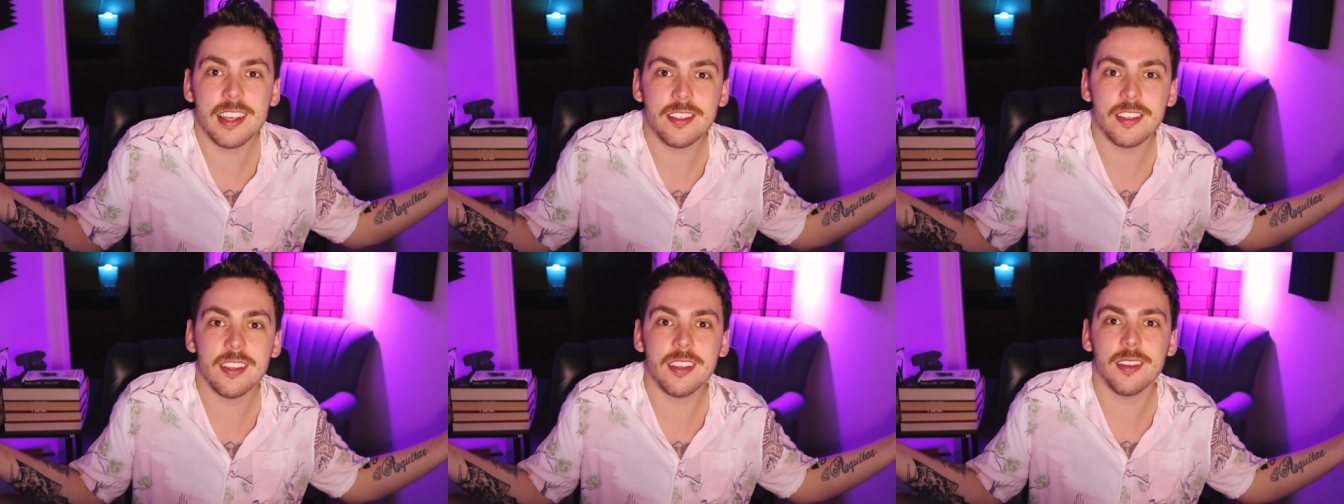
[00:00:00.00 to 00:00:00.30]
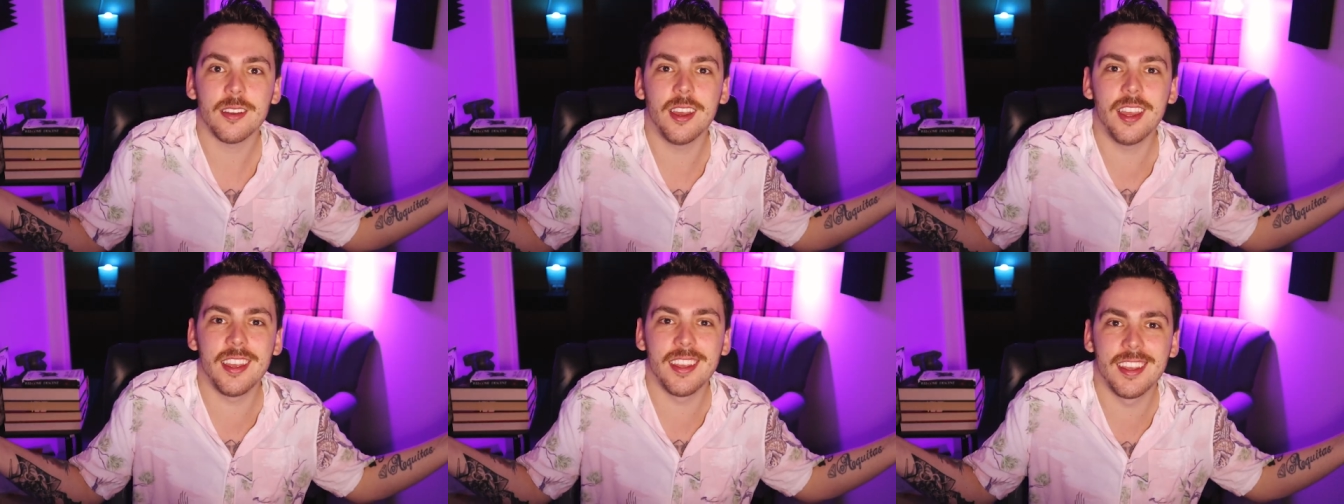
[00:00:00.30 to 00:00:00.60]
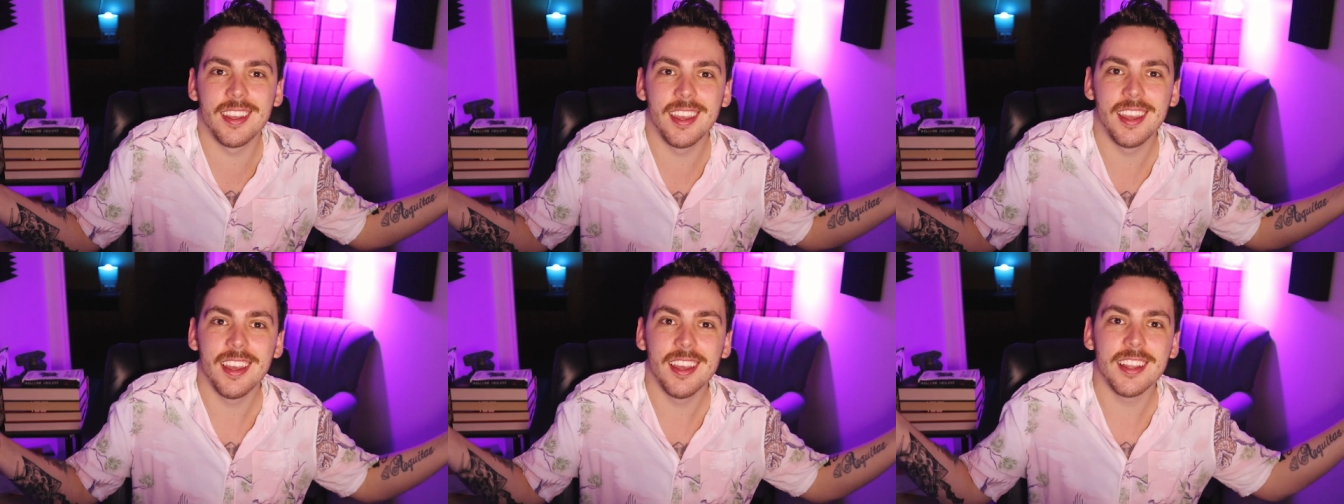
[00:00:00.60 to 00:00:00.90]
That's a
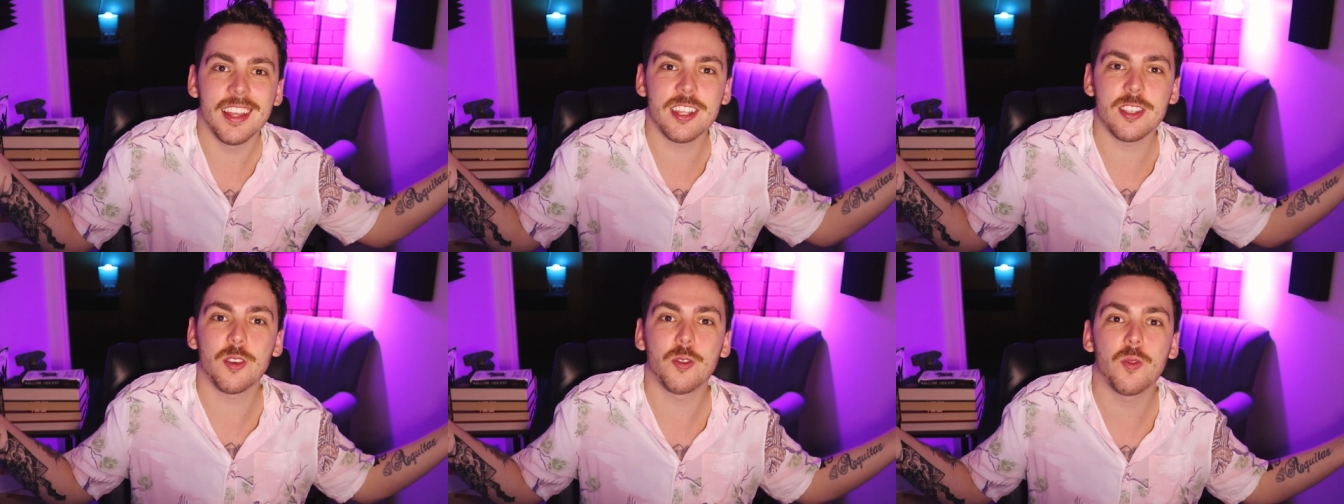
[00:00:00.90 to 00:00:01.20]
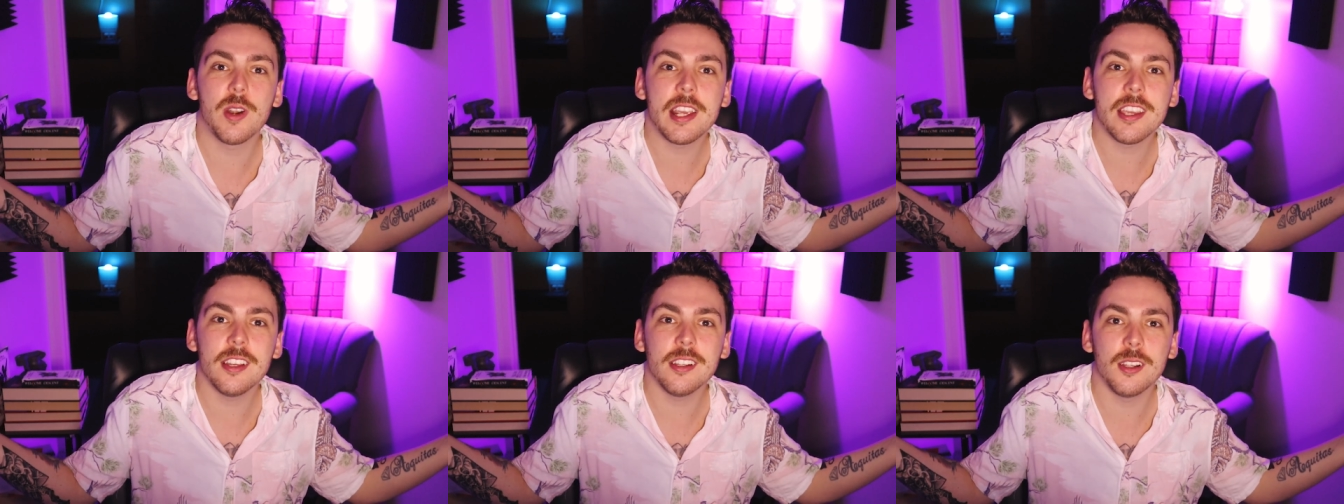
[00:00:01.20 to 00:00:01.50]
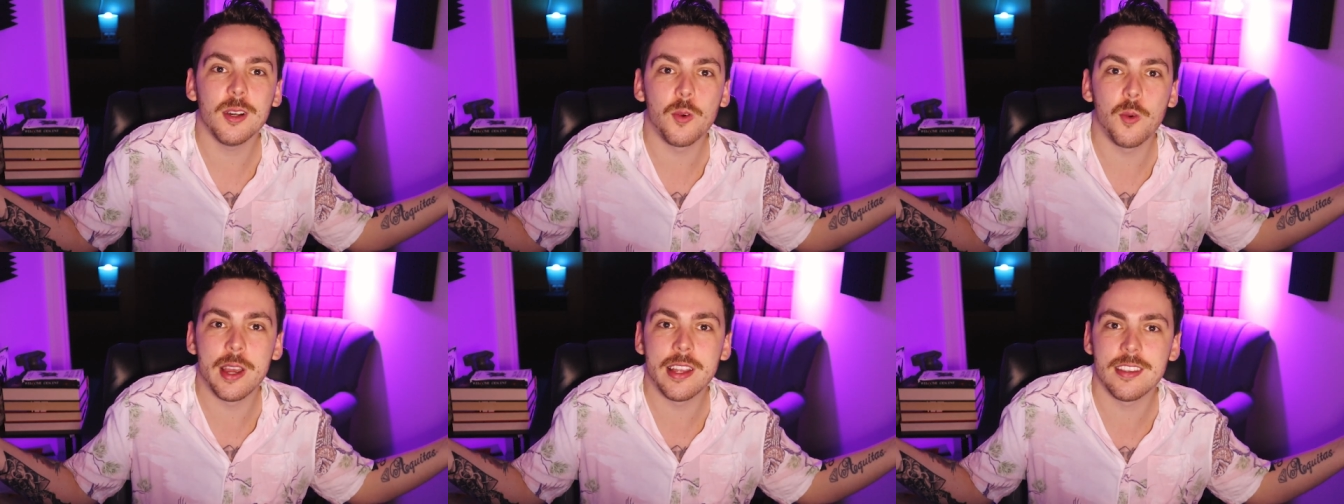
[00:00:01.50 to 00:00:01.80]

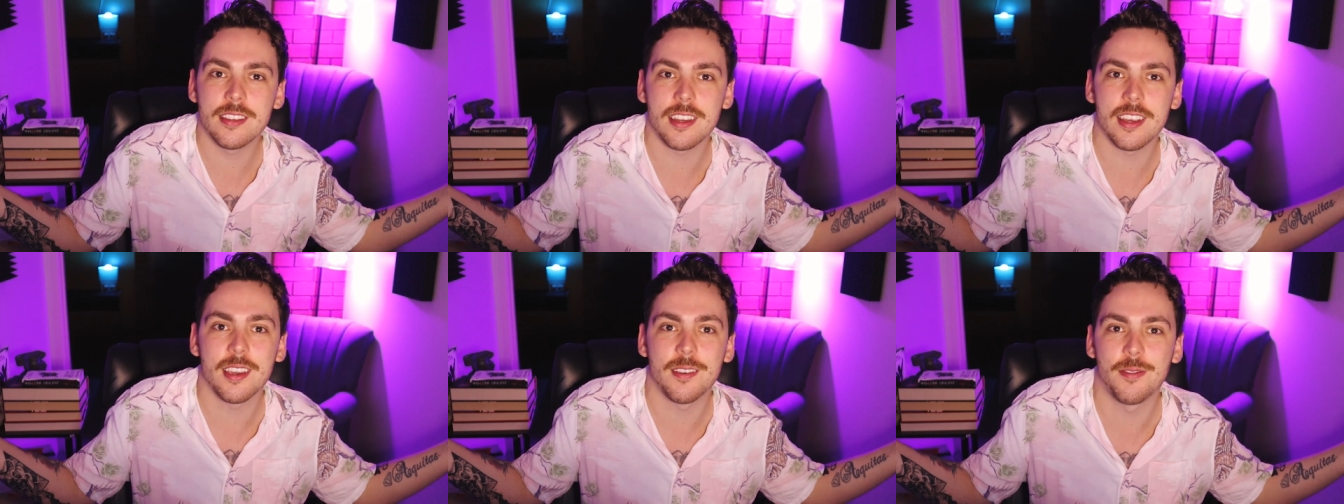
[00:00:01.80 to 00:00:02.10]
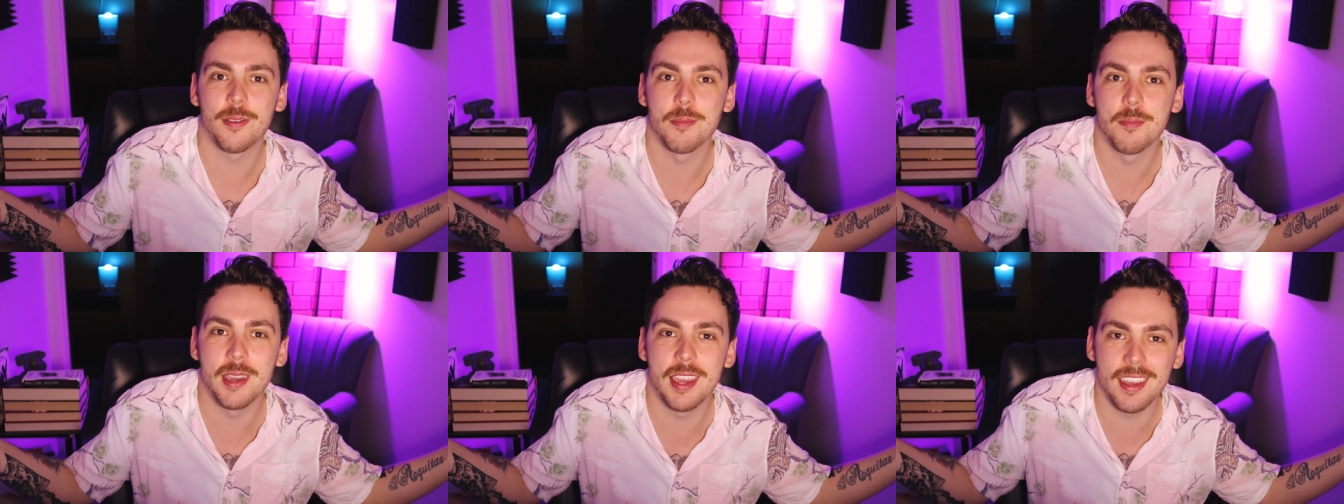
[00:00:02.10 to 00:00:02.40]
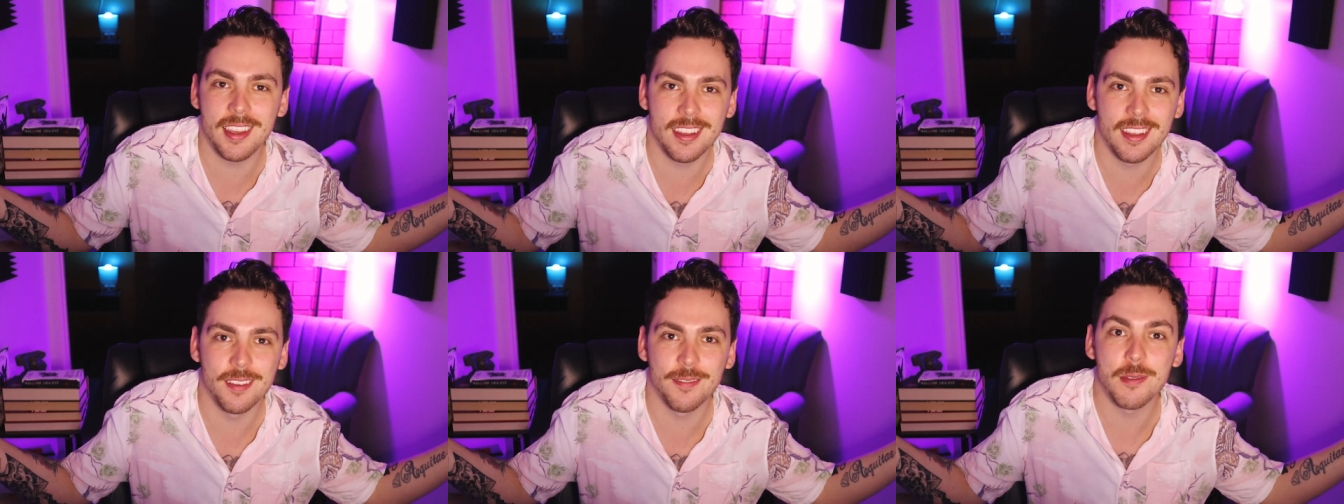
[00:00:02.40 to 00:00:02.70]
regular Wednesday for
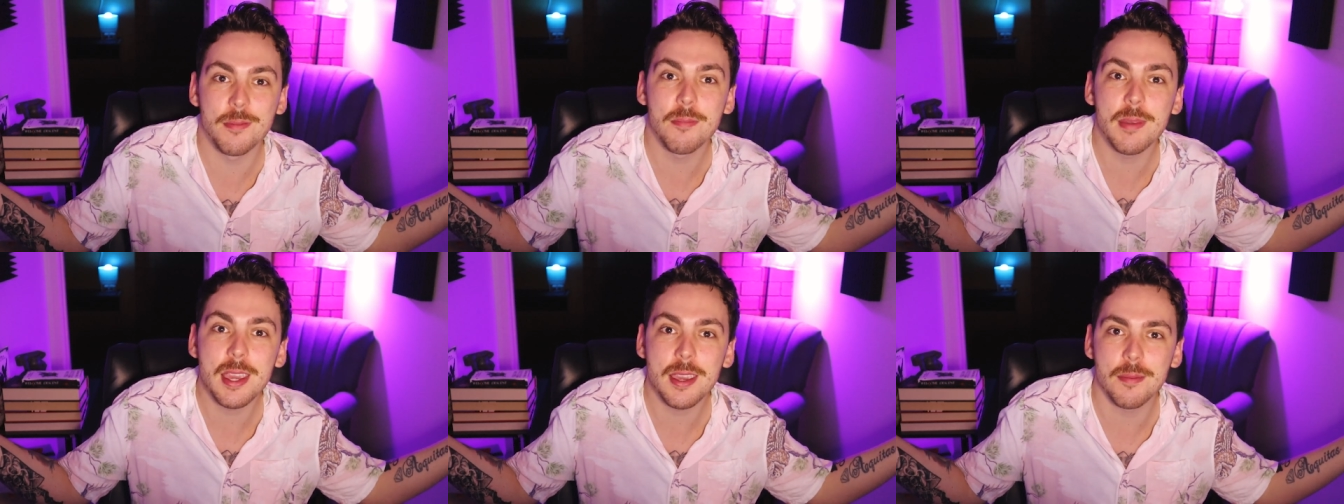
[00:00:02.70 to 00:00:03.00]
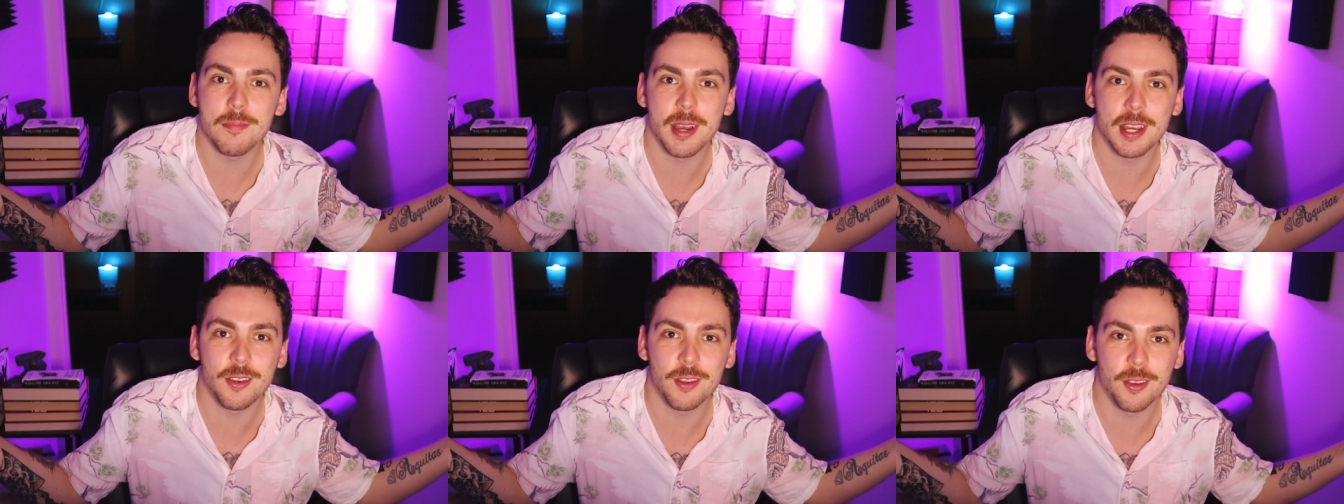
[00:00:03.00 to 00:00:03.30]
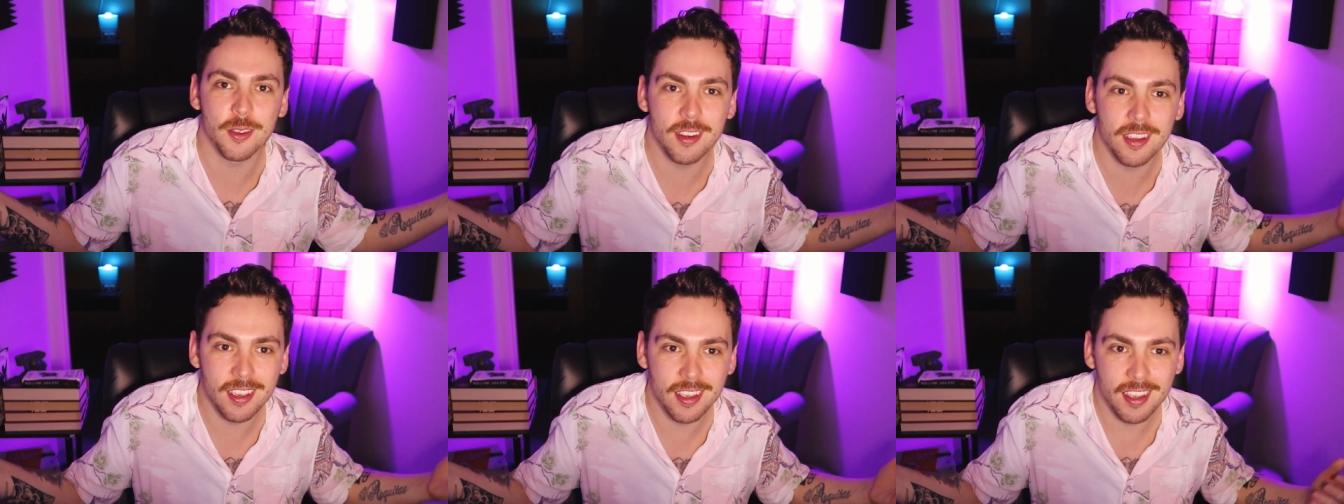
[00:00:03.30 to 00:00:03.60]
me, my
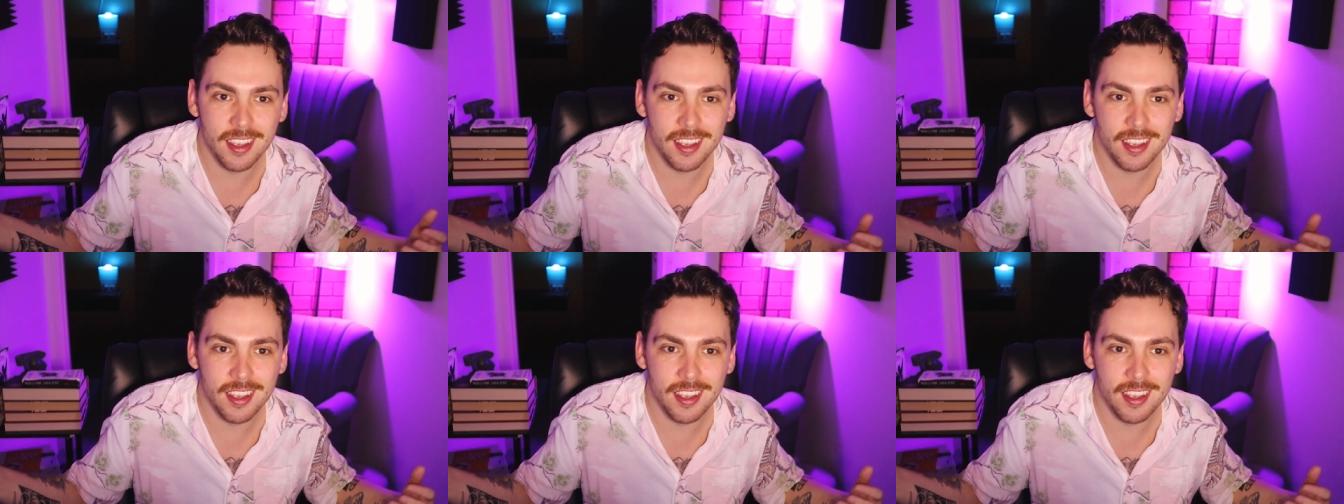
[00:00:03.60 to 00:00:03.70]
dude.